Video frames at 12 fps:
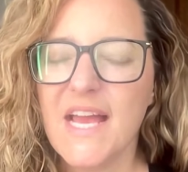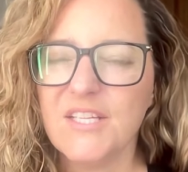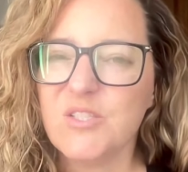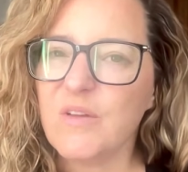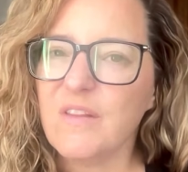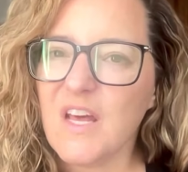And
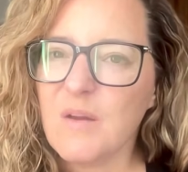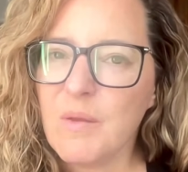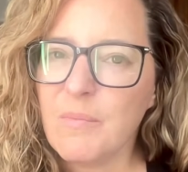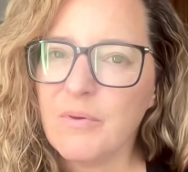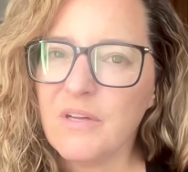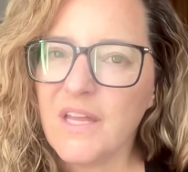so a lot of
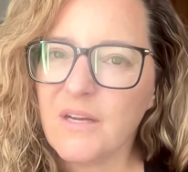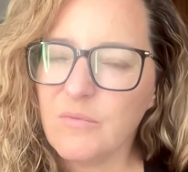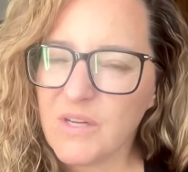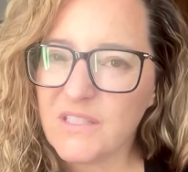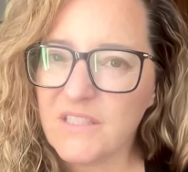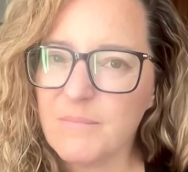people are like,
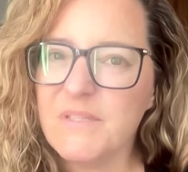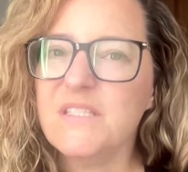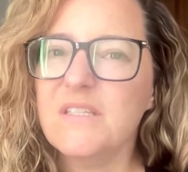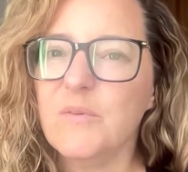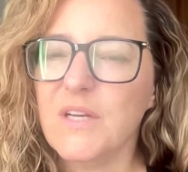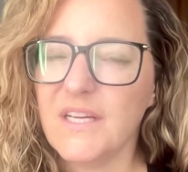well, let me
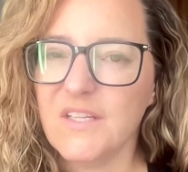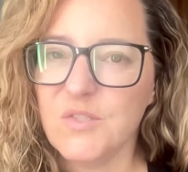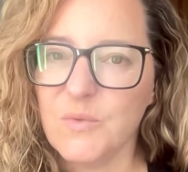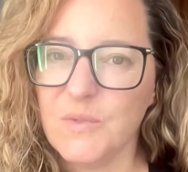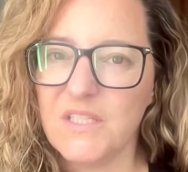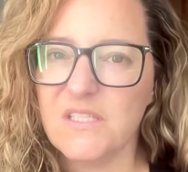see what I can do
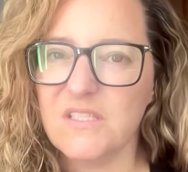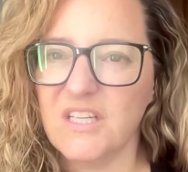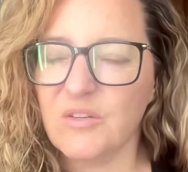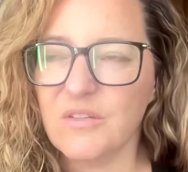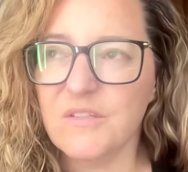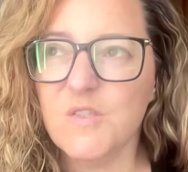with the Disney
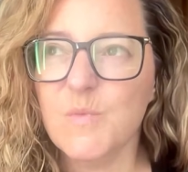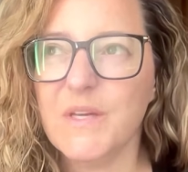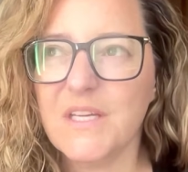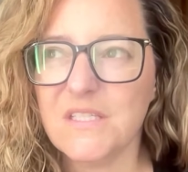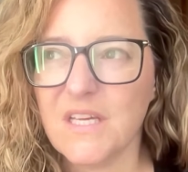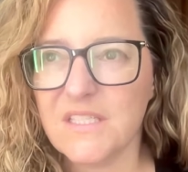cruise
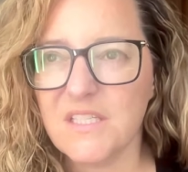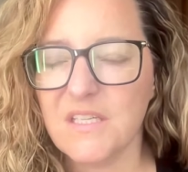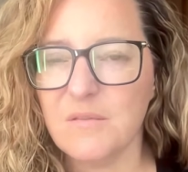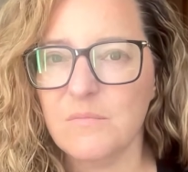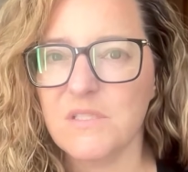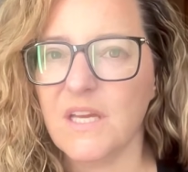because that
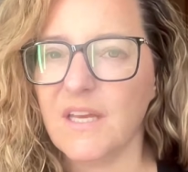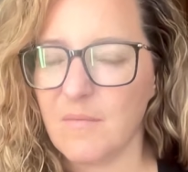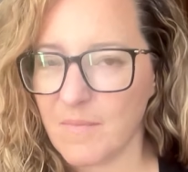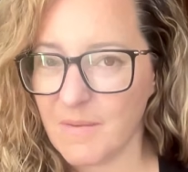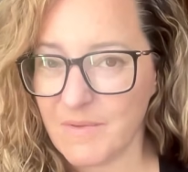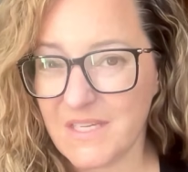seems like it
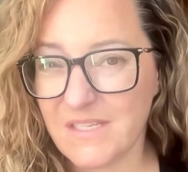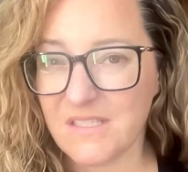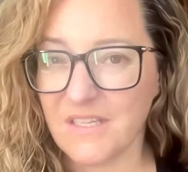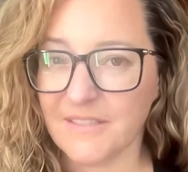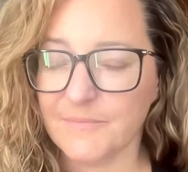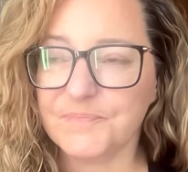might be
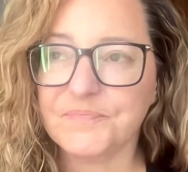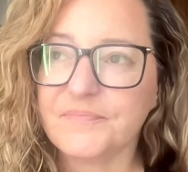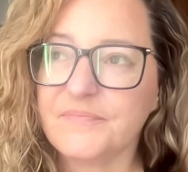easier.